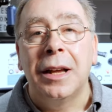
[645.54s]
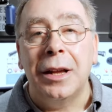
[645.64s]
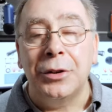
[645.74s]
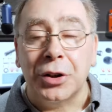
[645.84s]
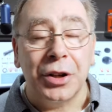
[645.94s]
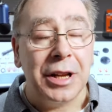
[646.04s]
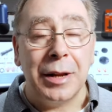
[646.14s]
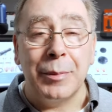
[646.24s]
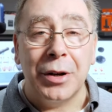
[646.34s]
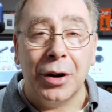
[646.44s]
And you could
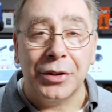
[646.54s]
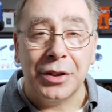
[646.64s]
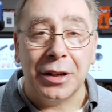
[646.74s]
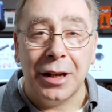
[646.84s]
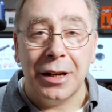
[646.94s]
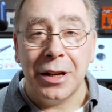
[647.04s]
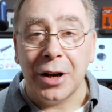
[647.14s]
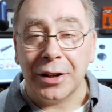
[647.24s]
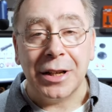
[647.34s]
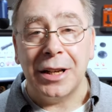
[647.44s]
hear me nice and clearly.
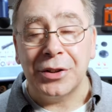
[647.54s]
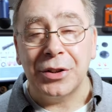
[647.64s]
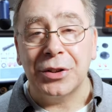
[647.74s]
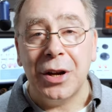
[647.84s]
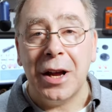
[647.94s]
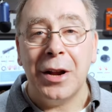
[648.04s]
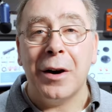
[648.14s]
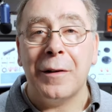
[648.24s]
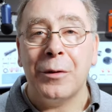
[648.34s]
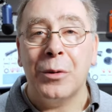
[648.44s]
I had to listen to it and
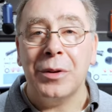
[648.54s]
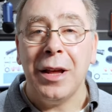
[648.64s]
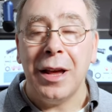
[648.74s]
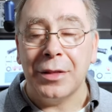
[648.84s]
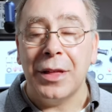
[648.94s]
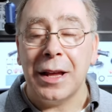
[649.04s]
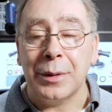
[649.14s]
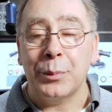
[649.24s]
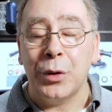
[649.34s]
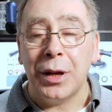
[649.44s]
I thought, yeah, that
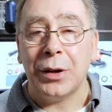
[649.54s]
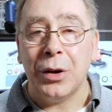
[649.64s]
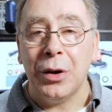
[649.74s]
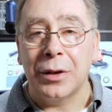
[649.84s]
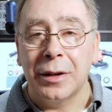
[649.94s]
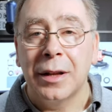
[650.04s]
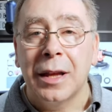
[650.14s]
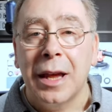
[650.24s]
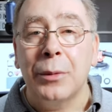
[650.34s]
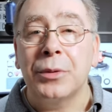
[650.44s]
is pretty good.
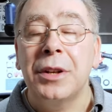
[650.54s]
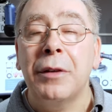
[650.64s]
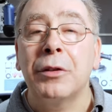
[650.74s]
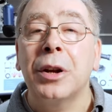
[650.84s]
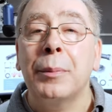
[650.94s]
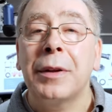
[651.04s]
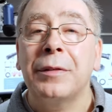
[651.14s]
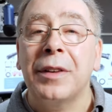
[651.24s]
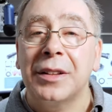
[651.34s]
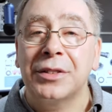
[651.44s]
It was never going to be
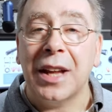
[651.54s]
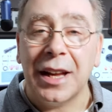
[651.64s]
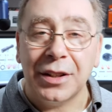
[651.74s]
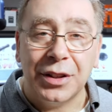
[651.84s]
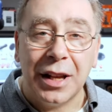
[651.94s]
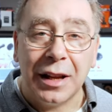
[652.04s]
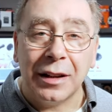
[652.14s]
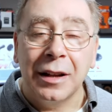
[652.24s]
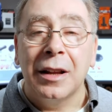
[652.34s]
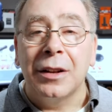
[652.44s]

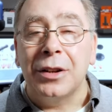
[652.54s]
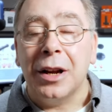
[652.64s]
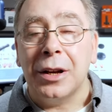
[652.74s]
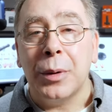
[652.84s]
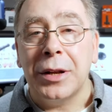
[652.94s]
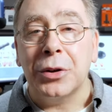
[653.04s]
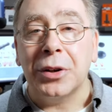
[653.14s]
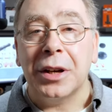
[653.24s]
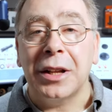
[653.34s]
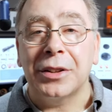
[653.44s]
fantastic. The only way you're
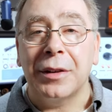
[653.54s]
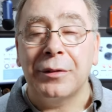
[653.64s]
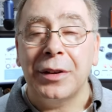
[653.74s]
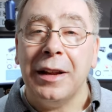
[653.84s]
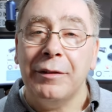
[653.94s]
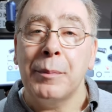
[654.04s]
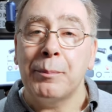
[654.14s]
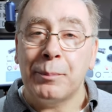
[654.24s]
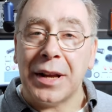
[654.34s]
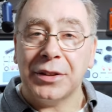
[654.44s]
going to get something even
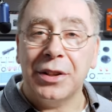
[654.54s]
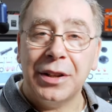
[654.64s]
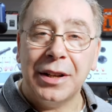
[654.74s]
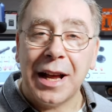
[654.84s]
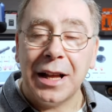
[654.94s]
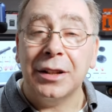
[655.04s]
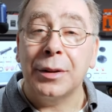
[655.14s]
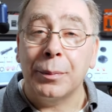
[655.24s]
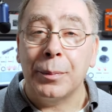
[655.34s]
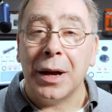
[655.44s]
better than that is
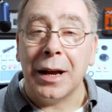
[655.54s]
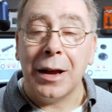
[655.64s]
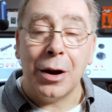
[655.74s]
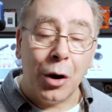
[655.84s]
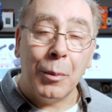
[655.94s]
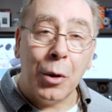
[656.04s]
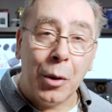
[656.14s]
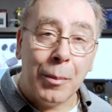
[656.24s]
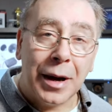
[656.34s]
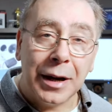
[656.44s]
to pay a lot
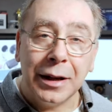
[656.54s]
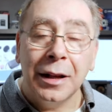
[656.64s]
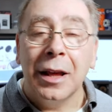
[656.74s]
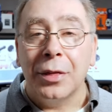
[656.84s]
more money.